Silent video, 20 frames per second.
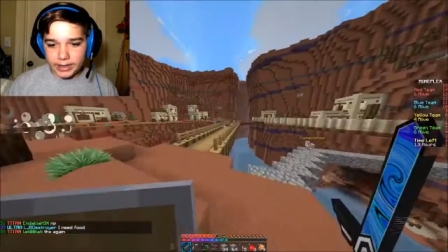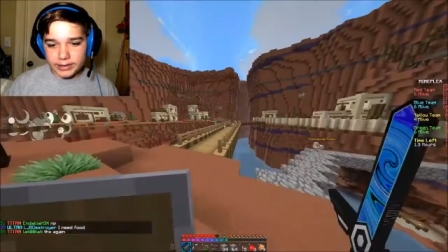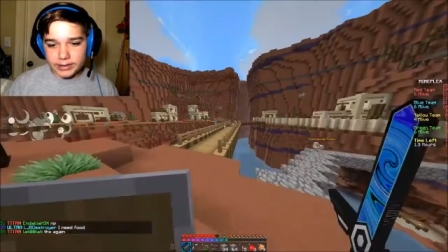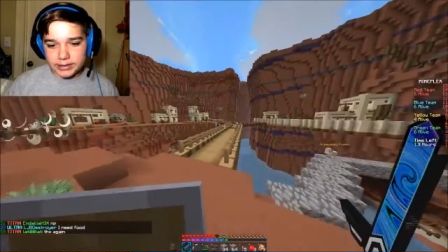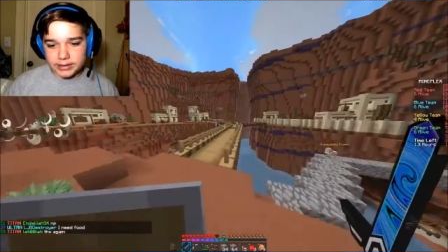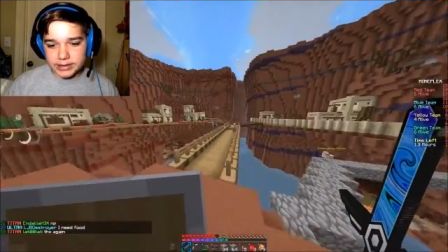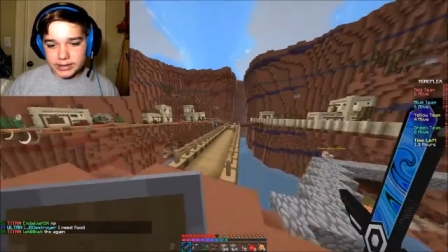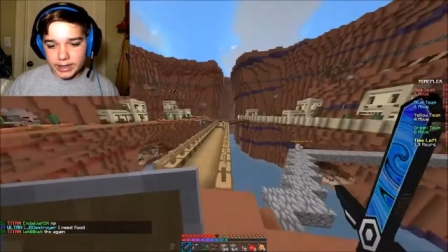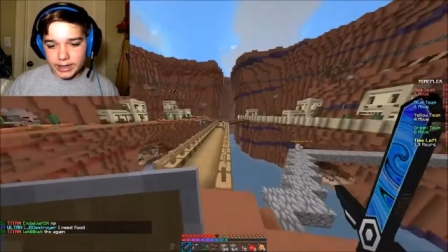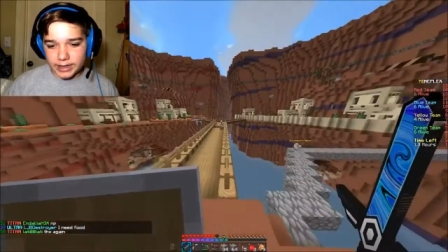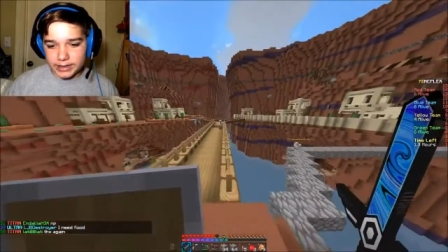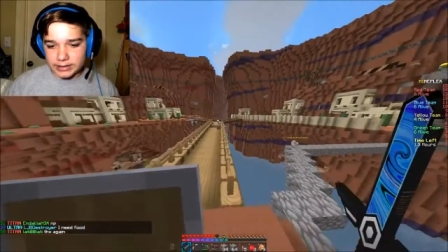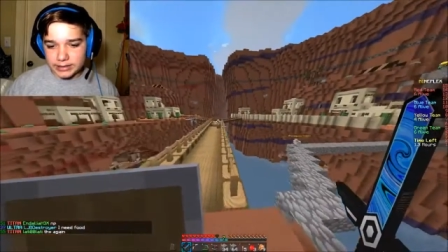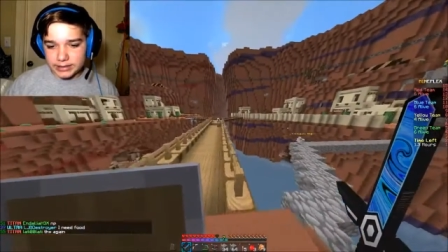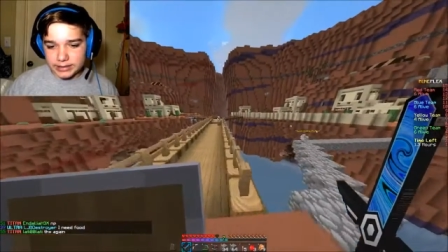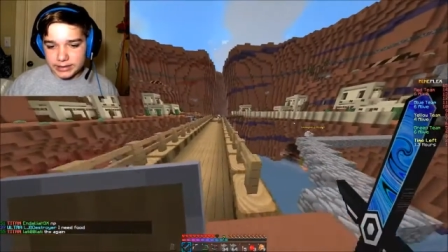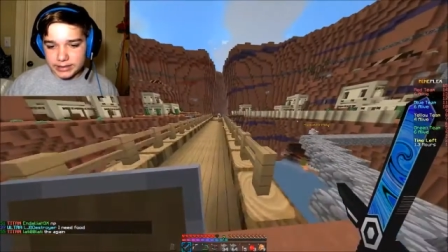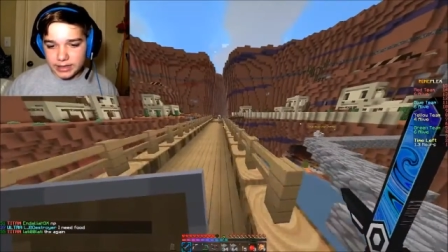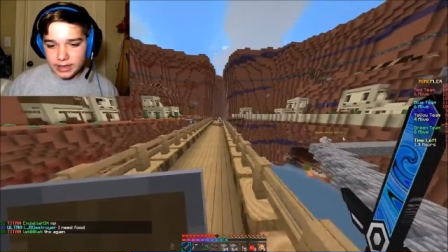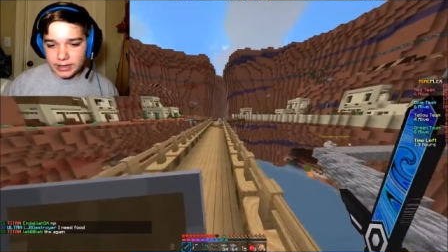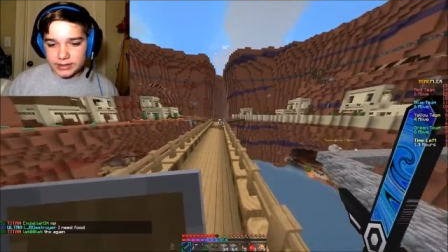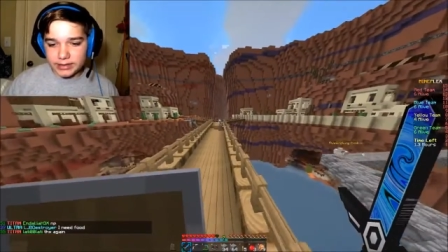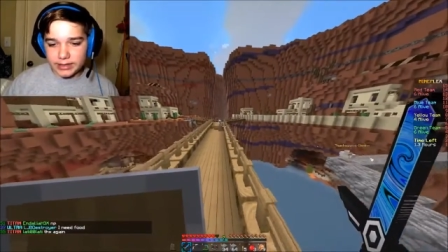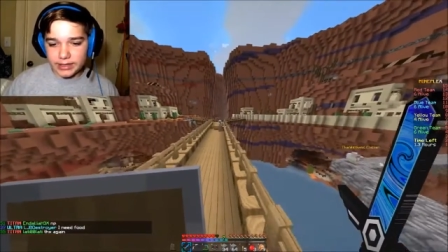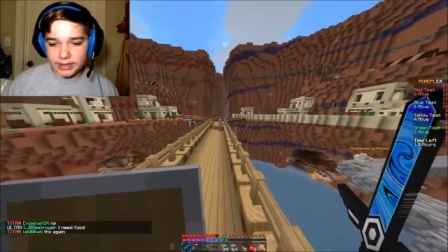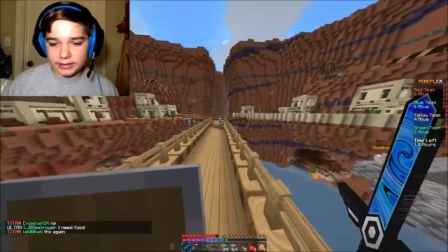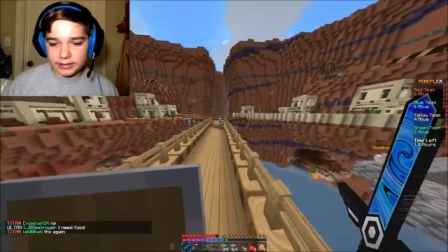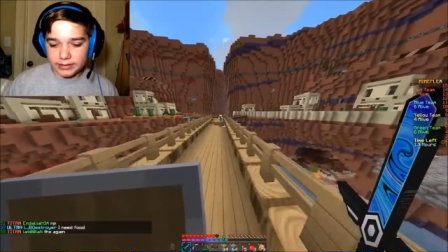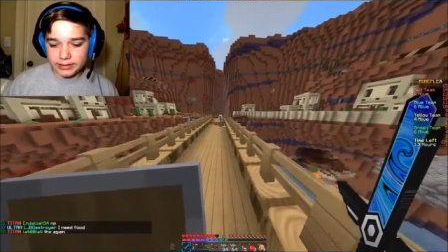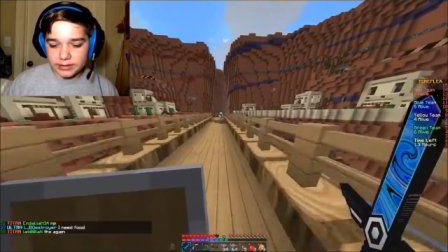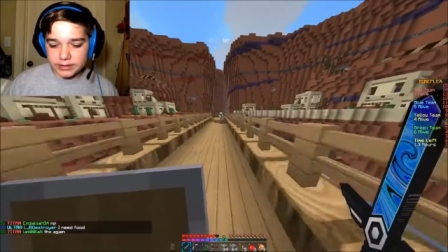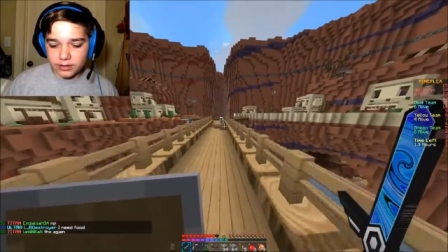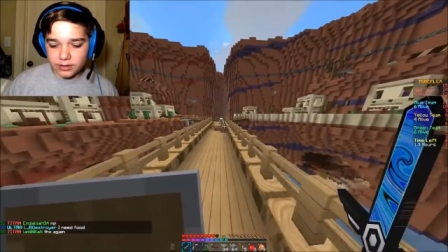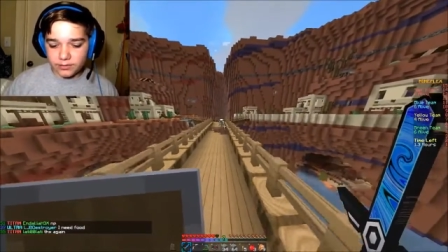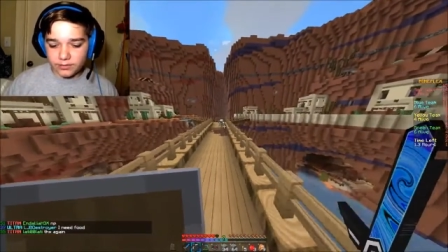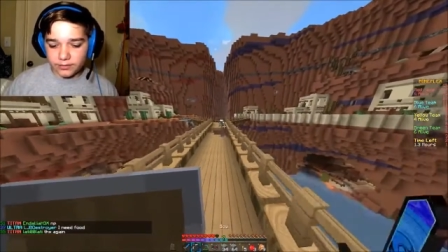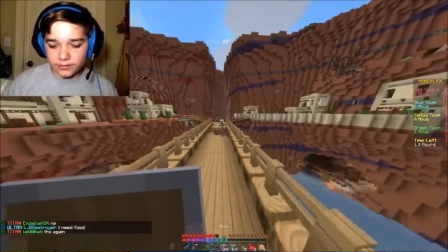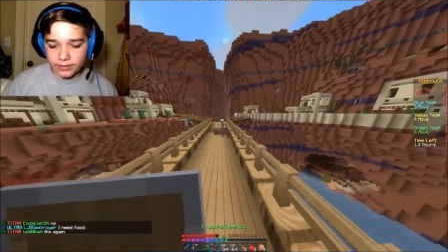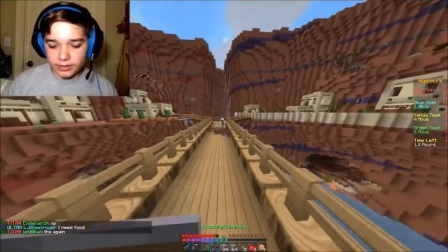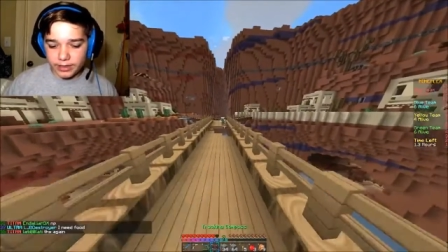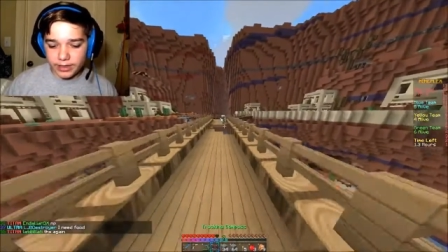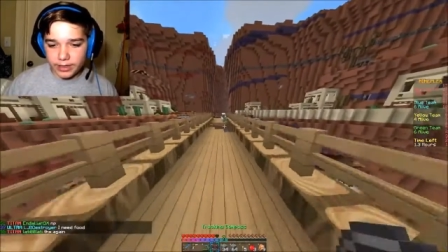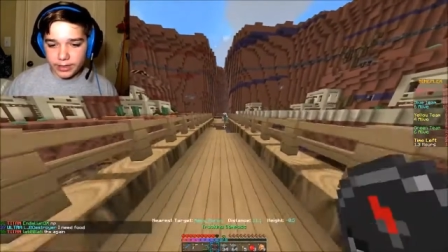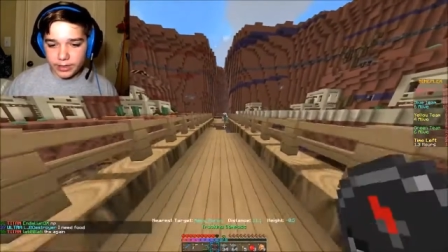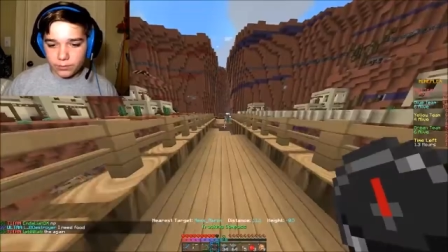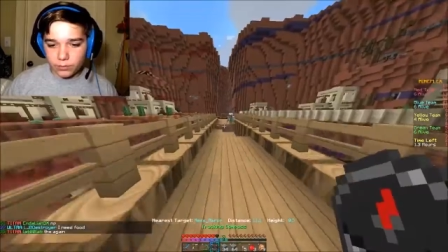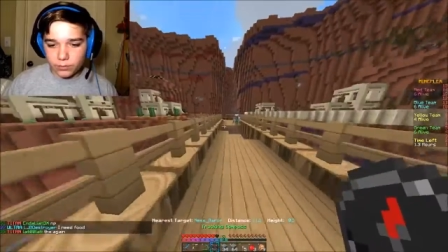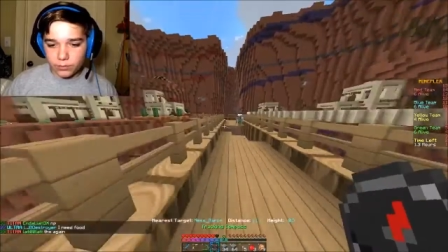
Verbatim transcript: this guy is nothing. Let's go for him.